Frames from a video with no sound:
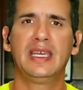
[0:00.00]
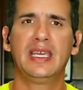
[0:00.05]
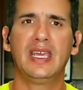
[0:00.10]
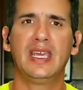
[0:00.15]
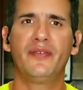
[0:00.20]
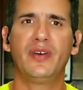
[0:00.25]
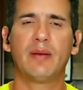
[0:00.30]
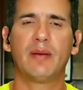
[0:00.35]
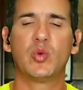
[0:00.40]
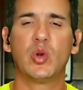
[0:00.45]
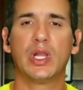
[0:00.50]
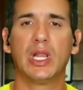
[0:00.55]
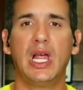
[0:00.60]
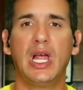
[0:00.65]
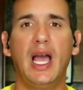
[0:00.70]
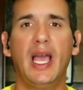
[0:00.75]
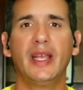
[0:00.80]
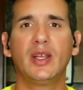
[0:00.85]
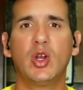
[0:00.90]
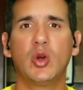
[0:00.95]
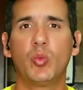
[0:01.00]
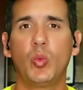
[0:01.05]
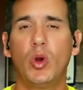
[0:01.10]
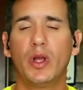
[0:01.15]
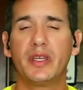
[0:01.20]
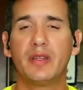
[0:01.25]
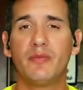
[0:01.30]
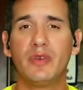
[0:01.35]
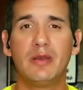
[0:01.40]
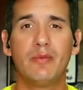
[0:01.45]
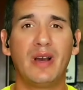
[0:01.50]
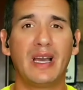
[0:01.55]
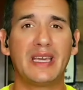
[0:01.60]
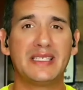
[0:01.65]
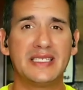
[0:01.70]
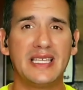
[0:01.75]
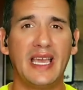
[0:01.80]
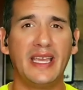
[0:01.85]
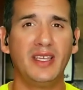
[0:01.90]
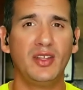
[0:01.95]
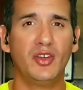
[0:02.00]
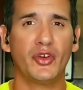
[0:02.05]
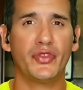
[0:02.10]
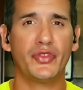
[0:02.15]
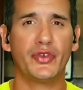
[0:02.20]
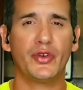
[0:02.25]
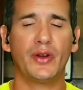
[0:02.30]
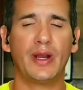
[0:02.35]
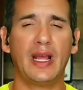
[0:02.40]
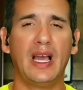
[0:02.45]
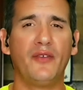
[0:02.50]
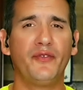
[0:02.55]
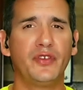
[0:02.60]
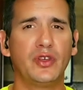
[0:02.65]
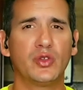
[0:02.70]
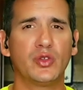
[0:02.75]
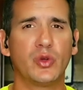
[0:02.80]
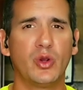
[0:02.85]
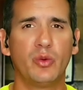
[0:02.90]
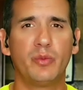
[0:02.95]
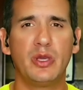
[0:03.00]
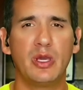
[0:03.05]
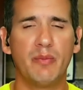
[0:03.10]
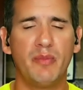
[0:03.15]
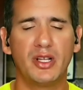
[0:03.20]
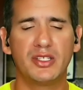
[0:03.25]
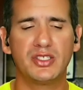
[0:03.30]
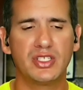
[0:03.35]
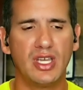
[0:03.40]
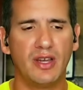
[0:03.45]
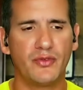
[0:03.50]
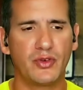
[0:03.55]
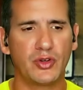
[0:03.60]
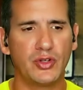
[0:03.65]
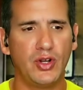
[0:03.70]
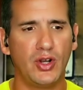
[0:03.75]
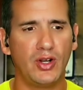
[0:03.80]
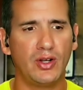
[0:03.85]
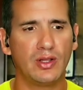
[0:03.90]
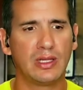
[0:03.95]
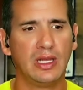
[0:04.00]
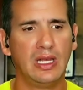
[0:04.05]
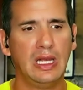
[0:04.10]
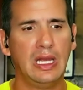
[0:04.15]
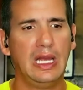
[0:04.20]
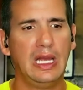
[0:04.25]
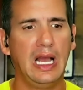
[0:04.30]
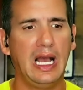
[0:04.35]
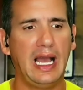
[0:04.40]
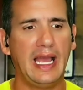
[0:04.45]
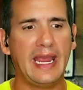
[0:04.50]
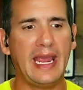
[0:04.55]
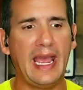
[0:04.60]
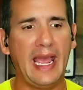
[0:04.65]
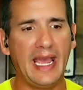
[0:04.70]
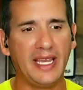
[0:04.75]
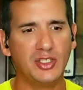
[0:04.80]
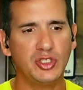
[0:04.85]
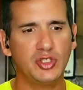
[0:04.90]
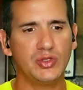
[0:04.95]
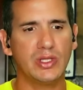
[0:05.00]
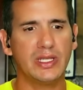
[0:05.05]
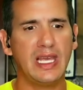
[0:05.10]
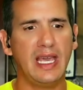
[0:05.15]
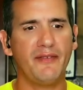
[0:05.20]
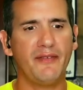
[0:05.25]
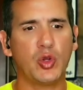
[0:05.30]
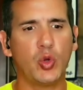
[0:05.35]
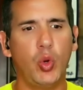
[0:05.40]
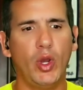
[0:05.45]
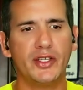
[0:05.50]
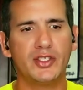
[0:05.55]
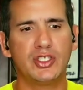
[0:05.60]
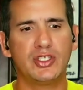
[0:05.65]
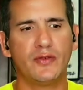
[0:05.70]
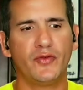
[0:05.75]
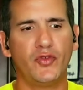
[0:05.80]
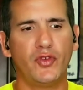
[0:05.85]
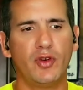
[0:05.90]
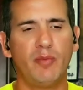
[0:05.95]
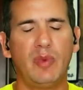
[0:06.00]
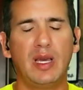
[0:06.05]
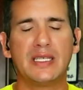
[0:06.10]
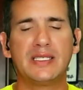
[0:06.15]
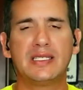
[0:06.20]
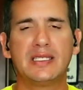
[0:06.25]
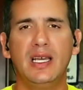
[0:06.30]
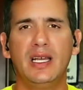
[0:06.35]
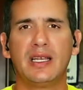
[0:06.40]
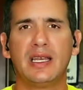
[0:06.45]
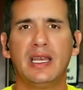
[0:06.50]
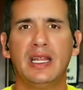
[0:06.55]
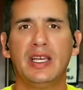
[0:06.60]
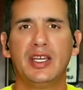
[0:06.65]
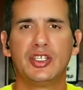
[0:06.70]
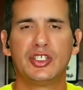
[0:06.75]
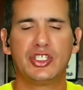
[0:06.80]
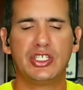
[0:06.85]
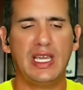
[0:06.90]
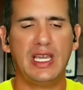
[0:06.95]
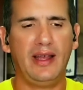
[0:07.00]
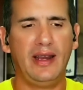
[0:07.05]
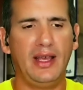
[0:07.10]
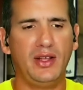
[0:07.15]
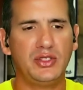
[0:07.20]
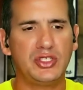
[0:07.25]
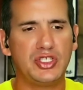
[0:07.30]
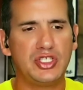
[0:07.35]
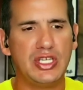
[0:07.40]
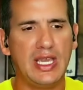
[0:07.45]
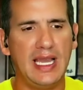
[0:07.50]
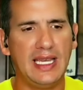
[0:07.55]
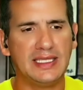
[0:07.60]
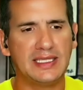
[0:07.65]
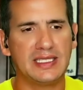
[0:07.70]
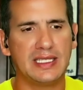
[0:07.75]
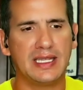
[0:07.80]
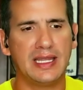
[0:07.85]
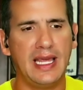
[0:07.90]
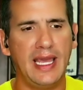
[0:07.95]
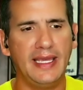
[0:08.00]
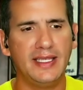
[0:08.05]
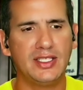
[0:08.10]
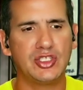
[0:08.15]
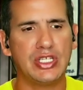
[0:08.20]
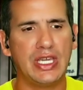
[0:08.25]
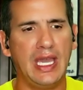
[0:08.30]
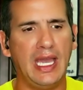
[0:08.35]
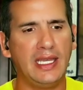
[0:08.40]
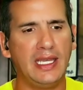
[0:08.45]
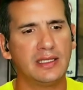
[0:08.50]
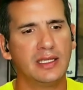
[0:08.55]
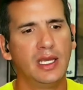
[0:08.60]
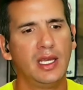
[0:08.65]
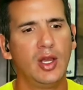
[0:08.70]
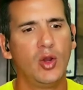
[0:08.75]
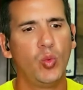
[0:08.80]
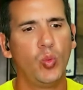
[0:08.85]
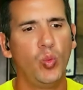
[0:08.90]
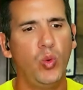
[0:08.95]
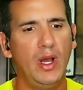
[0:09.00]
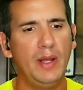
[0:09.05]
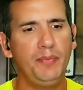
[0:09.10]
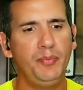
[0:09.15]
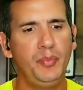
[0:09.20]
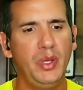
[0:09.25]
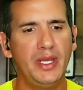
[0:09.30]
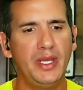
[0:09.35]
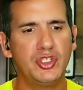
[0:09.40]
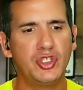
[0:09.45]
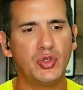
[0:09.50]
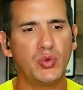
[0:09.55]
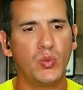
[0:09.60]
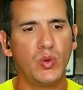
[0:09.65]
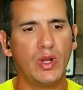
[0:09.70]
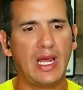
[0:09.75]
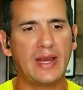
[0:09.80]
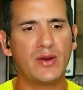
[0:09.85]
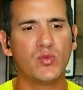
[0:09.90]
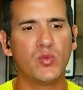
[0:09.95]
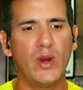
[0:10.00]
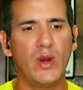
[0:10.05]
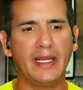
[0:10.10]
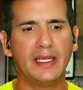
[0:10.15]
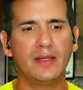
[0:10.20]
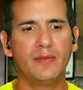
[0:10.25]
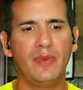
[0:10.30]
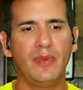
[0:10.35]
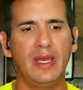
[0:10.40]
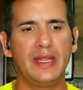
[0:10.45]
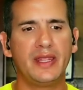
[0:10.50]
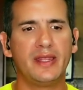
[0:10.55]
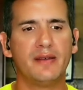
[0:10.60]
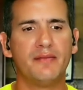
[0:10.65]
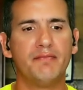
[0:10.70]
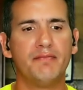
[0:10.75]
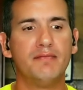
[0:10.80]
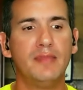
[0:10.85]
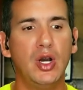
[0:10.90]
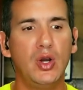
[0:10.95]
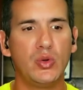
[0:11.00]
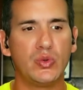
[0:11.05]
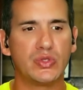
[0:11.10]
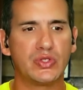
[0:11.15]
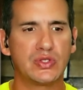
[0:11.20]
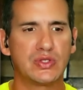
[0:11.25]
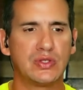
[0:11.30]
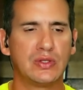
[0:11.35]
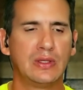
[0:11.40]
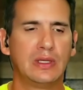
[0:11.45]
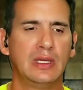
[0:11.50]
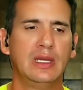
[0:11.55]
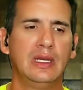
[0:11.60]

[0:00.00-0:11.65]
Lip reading: If I'm relying on one to be my second or third outfielder, it would be a much tougher call. I actually have a question from my son. Shout out to Jackson. Thanks, Jack. What pitcher would I recommend the most?